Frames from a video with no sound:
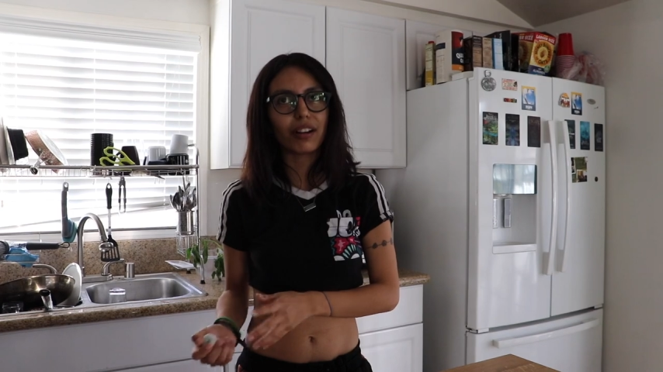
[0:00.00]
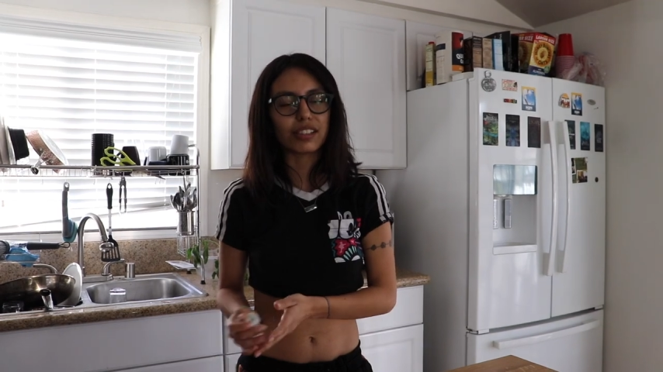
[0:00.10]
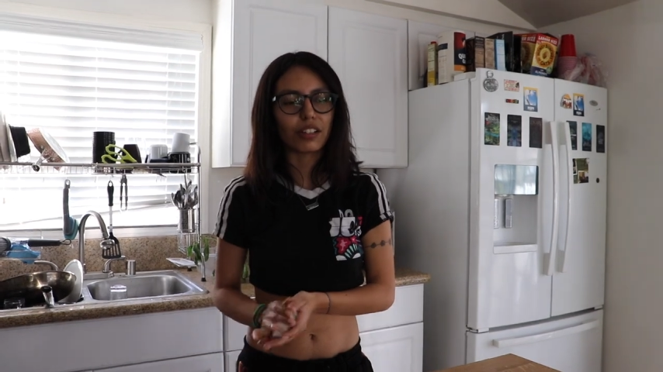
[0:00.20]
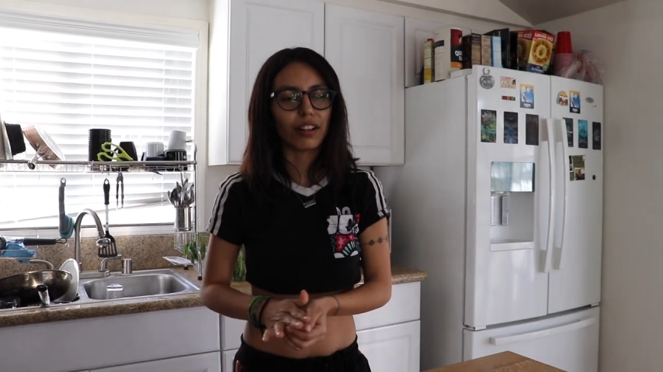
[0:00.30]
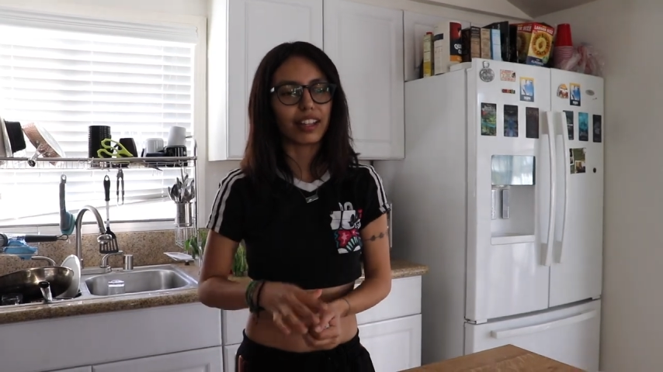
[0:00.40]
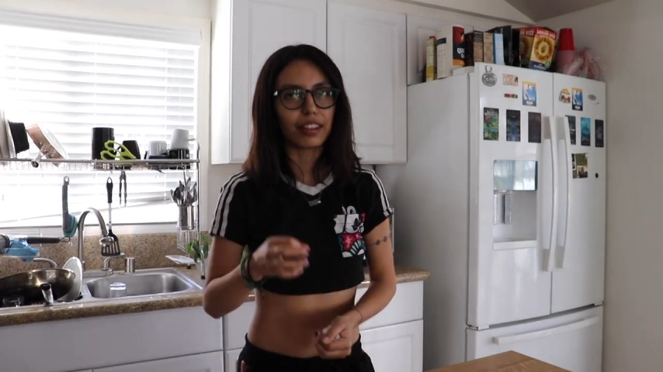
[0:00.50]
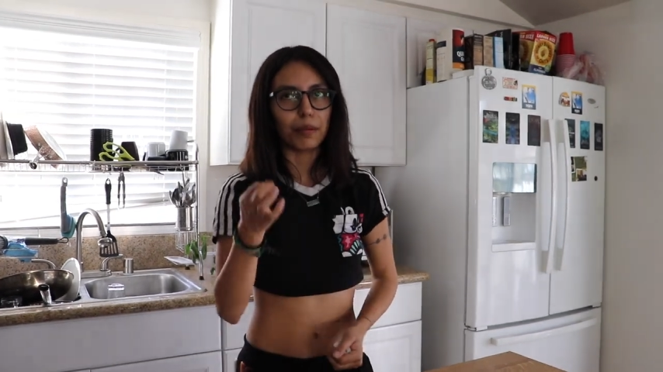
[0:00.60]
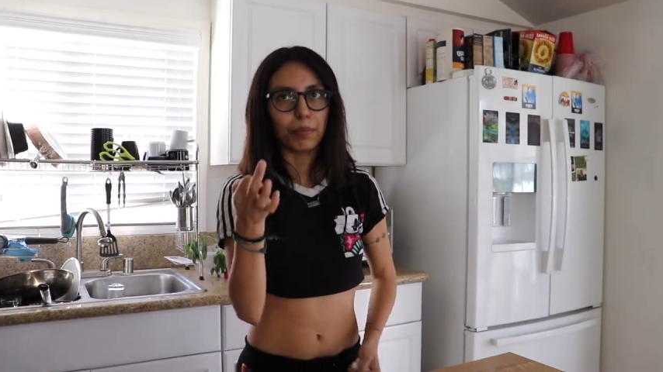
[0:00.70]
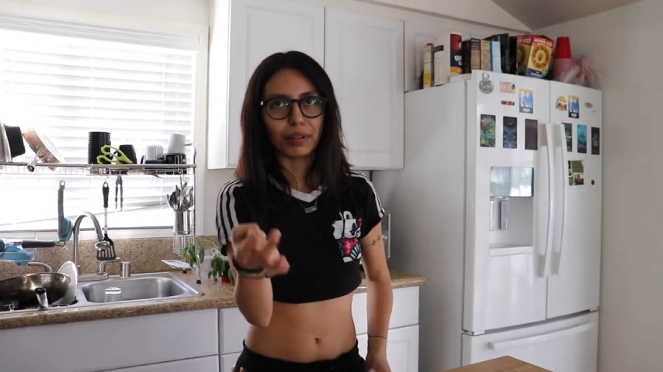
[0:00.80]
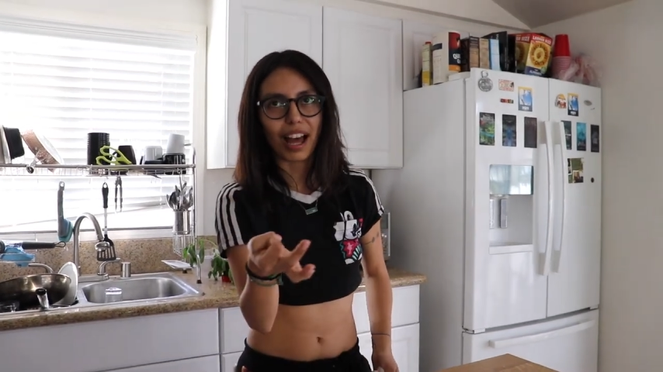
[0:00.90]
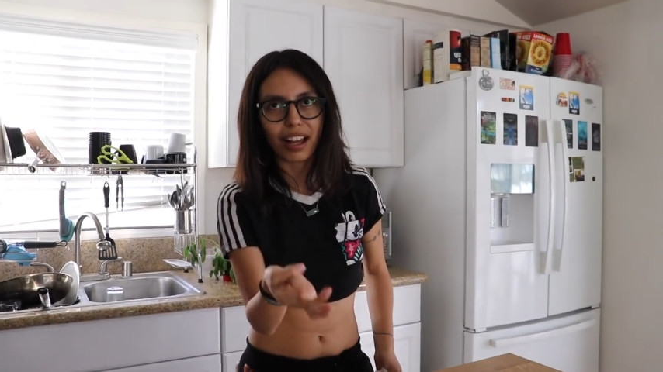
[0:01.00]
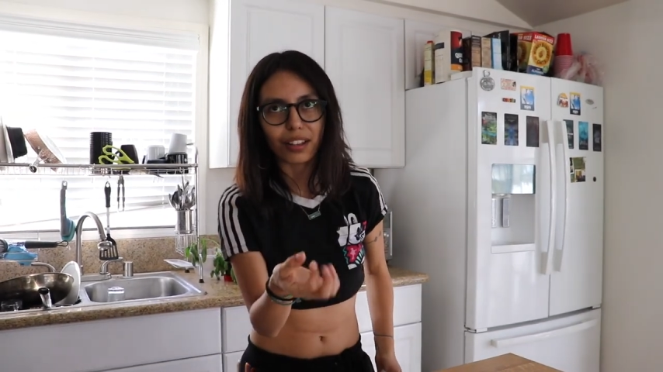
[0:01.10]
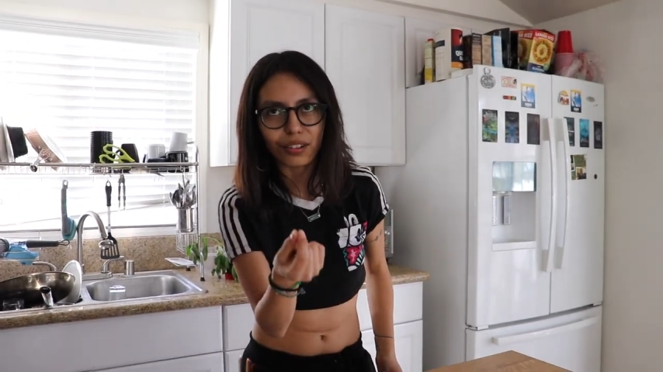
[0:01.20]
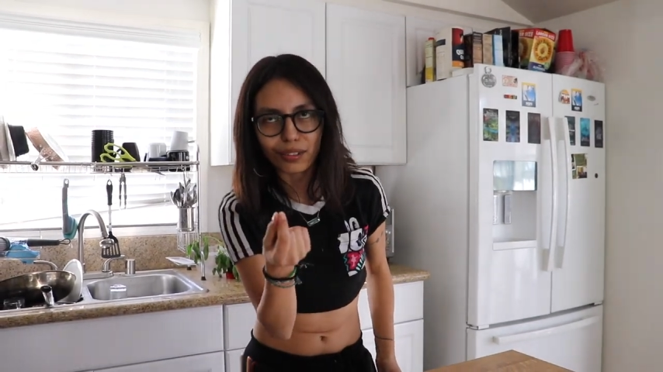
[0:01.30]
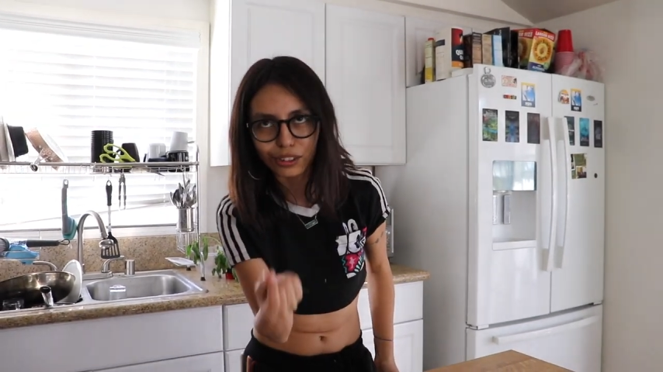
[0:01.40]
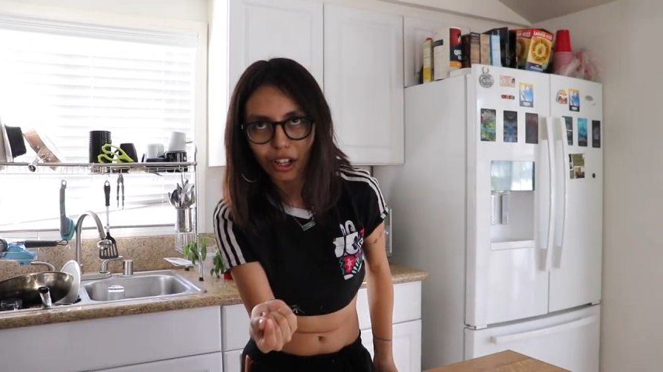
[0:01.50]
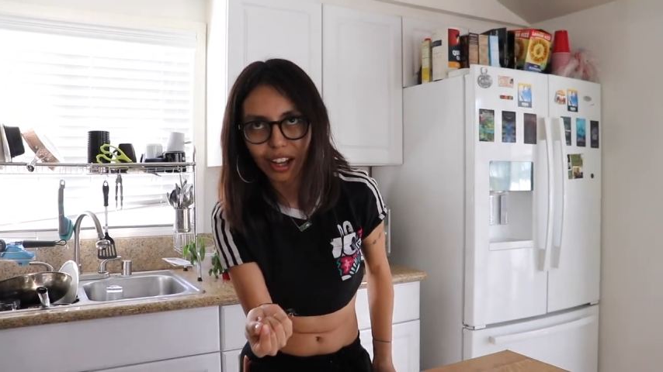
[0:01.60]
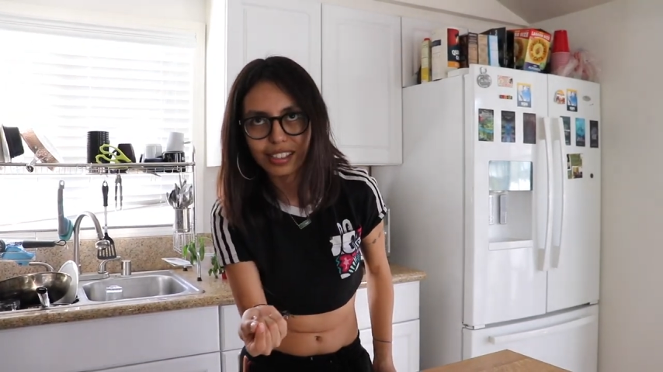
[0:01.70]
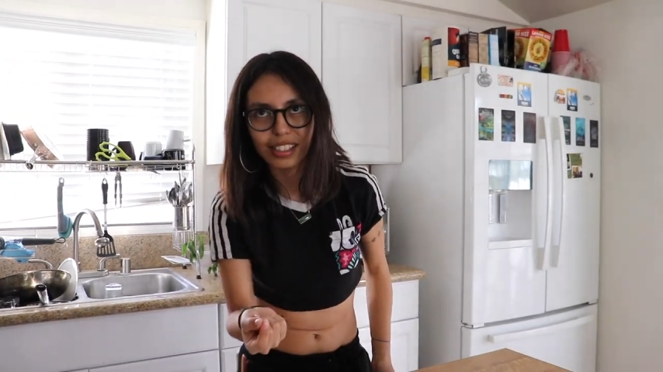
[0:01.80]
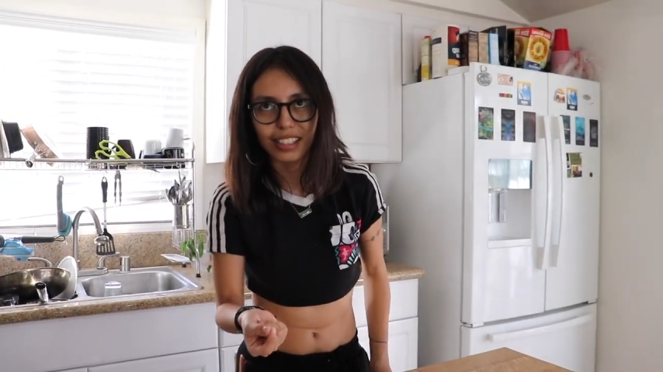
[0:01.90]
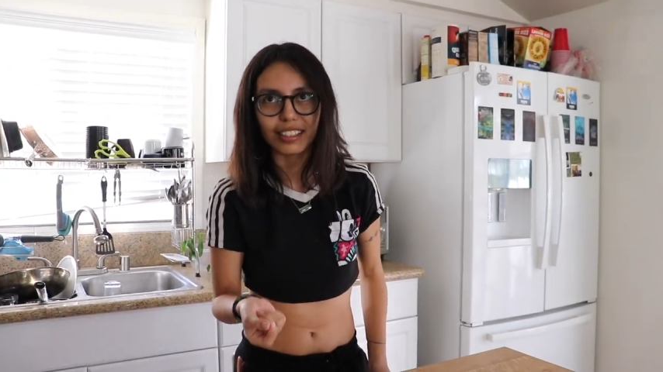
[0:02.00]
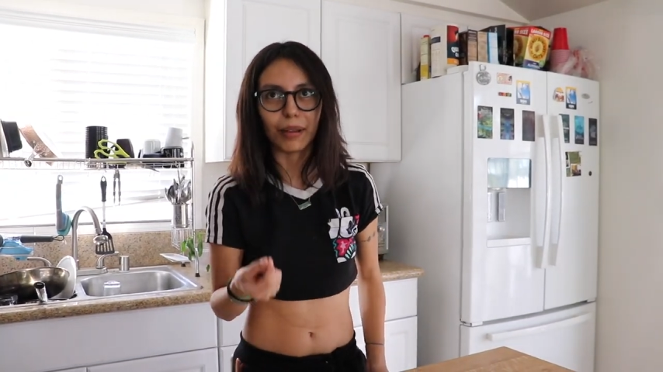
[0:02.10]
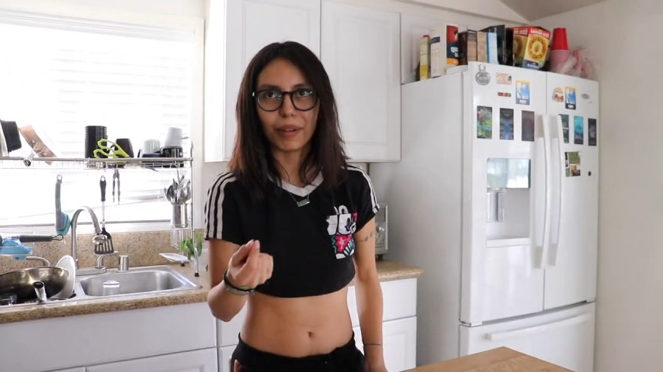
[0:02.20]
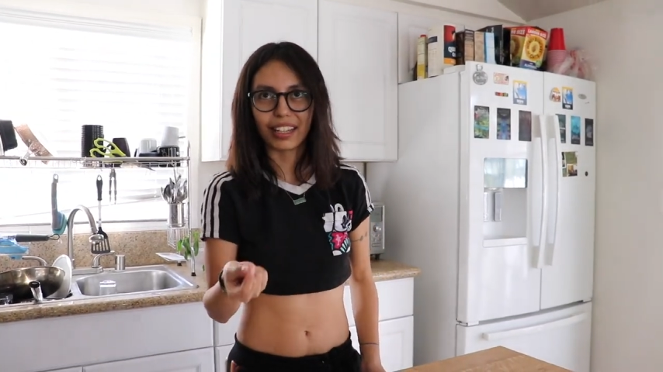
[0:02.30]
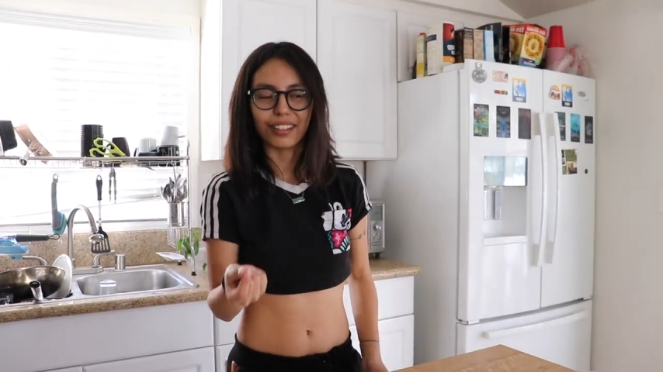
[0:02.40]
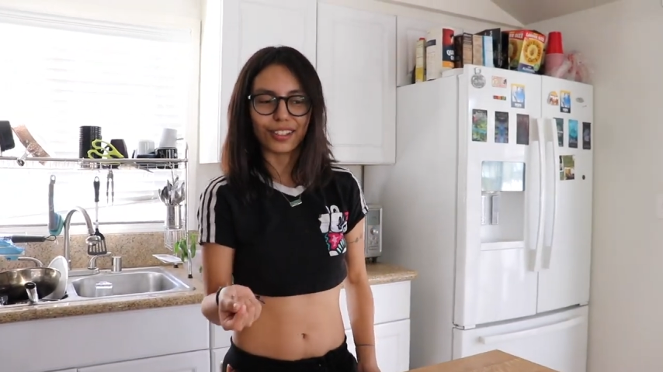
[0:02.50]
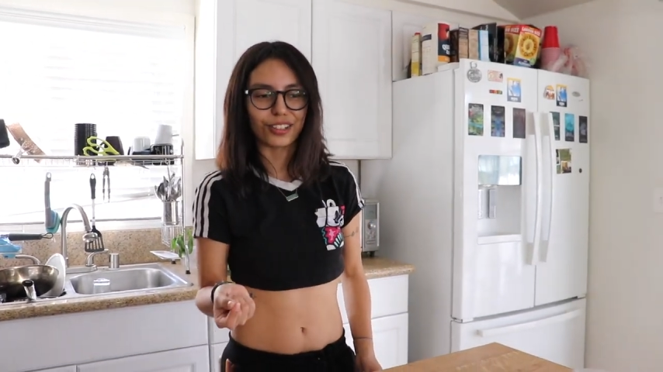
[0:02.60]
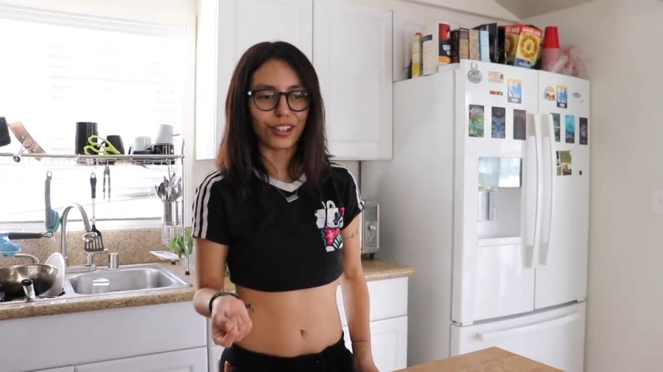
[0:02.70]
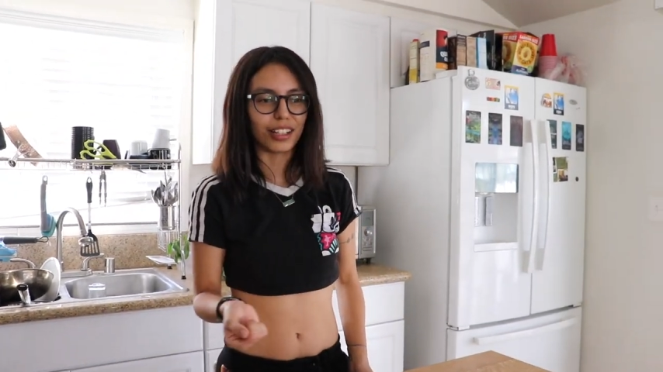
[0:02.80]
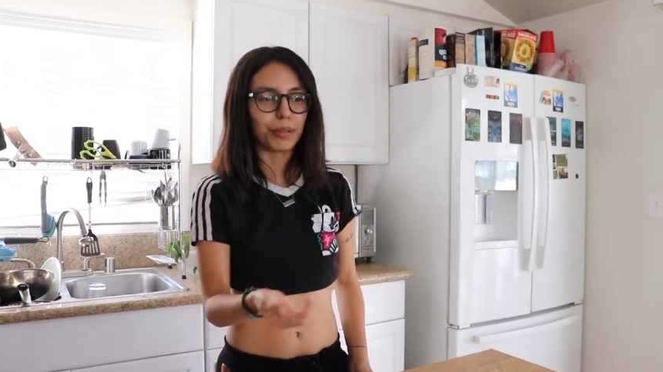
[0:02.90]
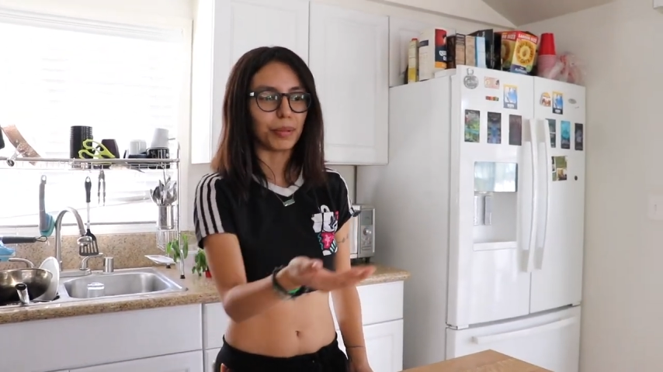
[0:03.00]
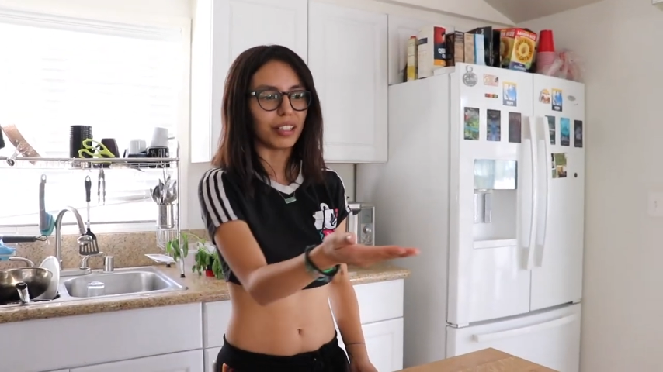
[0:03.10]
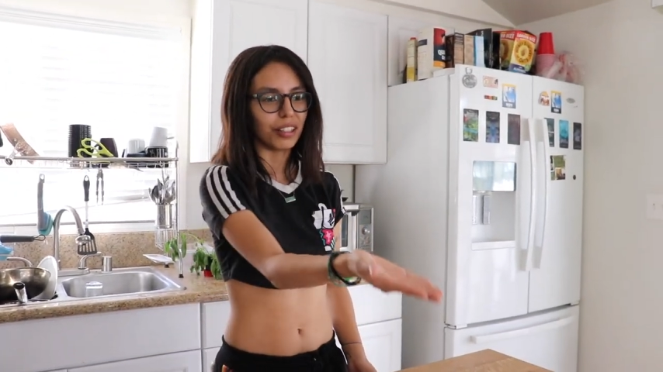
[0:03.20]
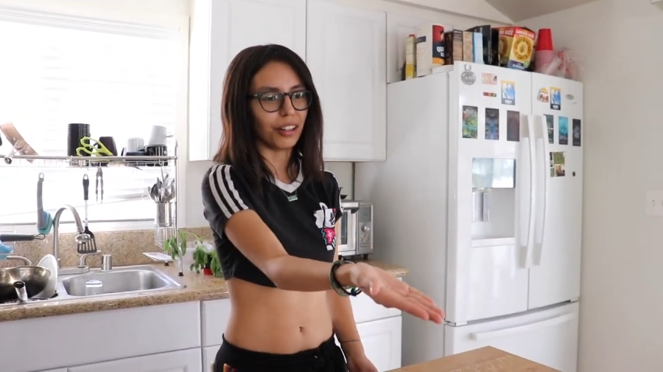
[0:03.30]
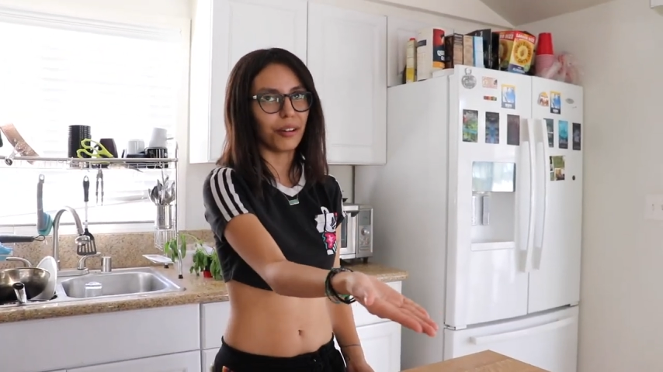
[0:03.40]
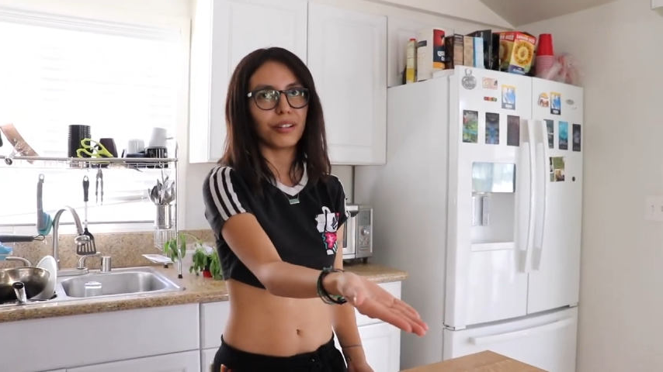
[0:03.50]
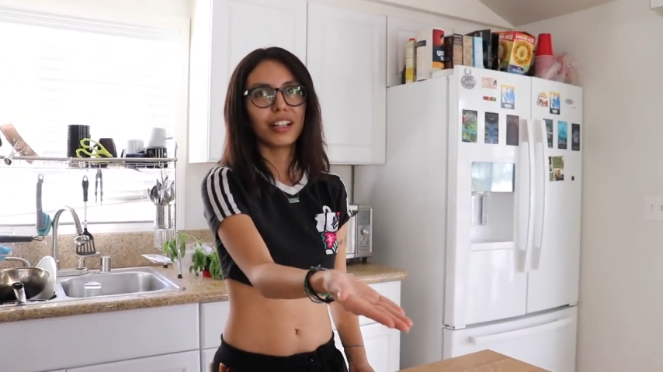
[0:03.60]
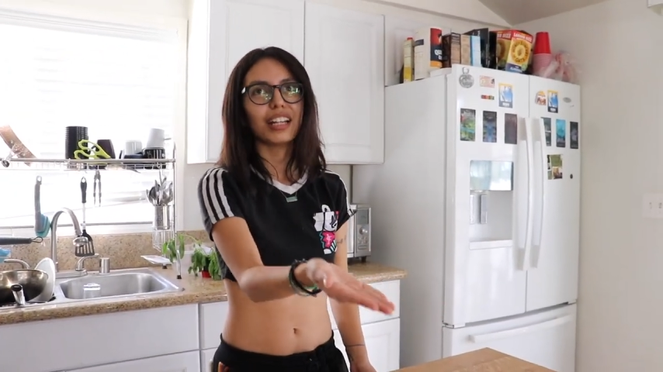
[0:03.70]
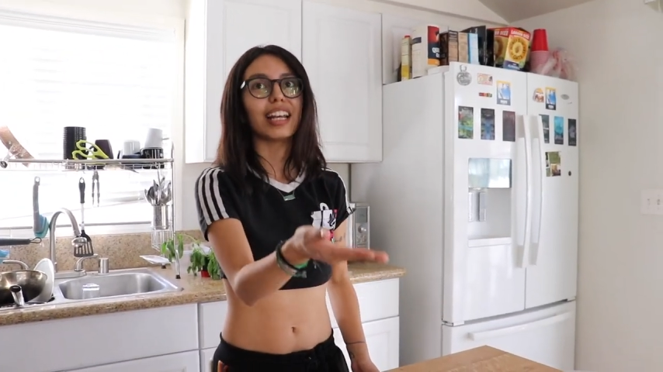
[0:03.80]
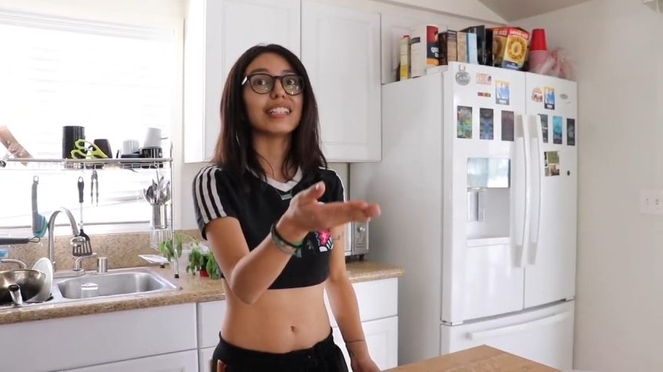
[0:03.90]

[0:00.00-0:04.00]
it's not like the black little dots in it that make it look dirty, but you know,